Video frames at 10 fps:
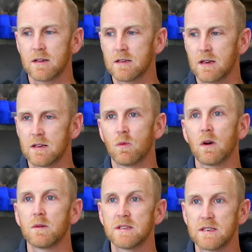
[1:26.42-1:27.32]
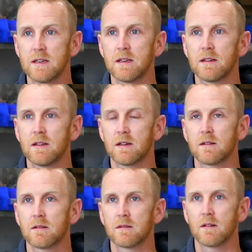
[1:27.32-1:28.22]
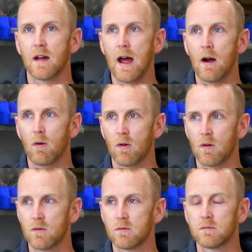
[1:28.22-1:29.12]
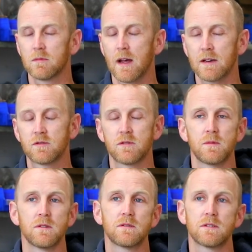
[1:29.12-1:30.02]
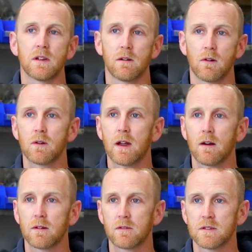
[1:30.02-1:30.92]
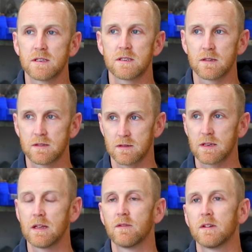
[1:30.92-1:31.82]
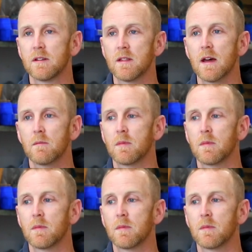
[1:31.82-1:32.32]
It's where we see our own attributes and our own characteristics given to them.